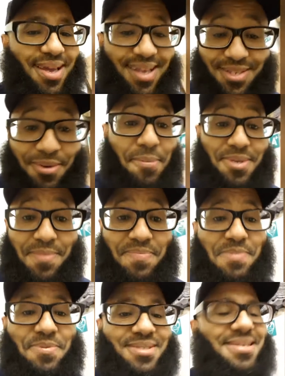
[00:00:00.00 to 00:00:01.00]
That's what some
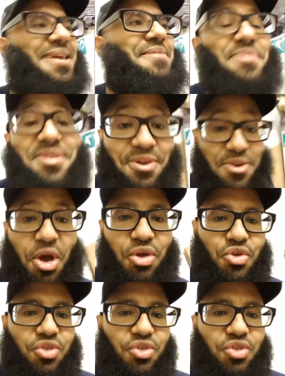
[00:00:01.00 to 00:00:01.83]
people say. But you're not.